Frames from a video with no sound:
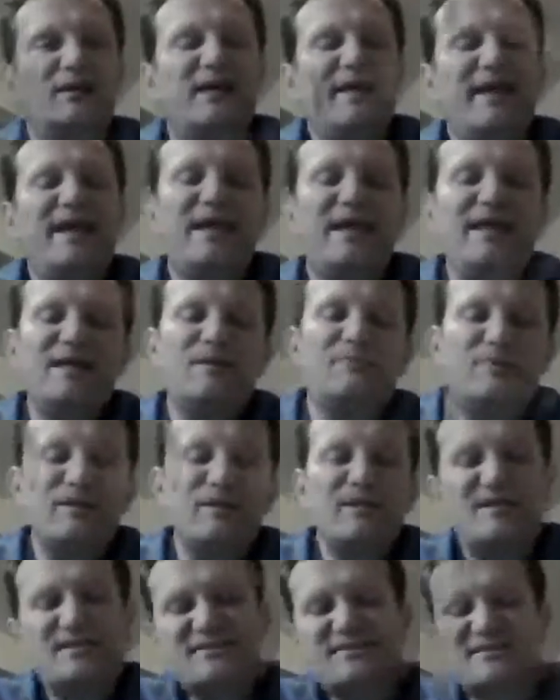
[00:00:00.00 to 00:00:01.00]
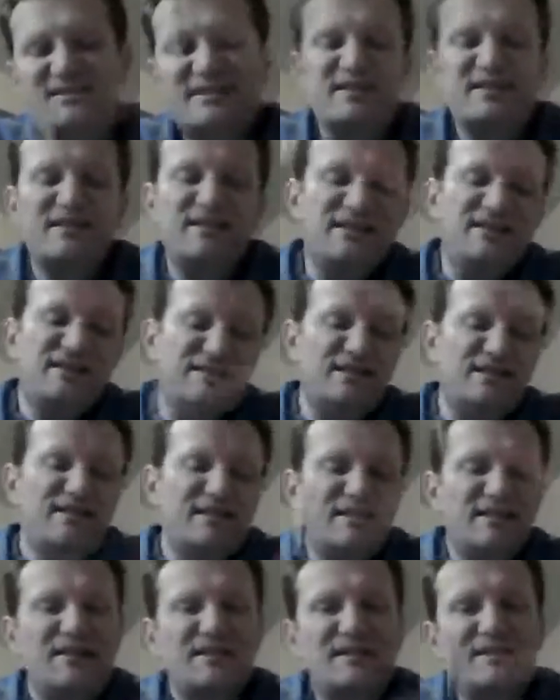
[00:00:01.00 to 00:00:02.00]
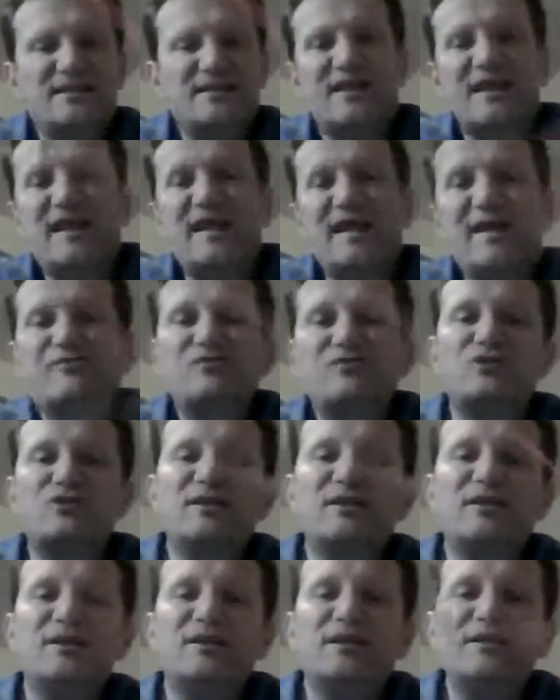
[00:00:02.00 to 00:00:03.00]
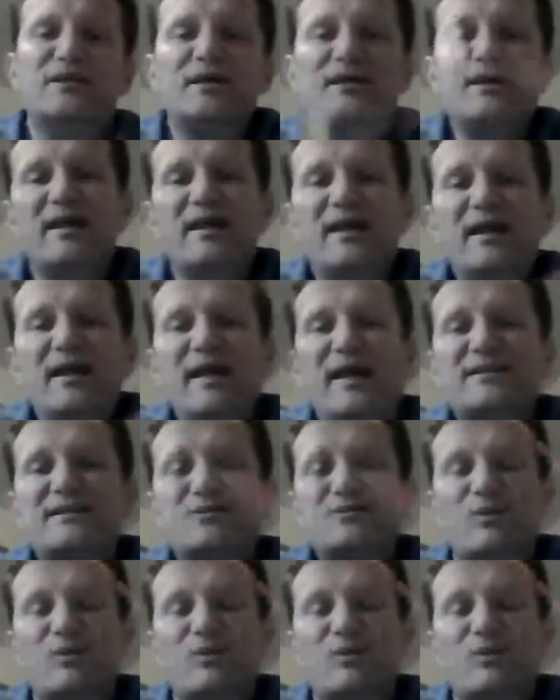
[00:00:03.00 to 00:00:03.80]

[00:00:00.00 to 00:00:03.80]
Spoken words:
A, B, C, D, E, F, G, H.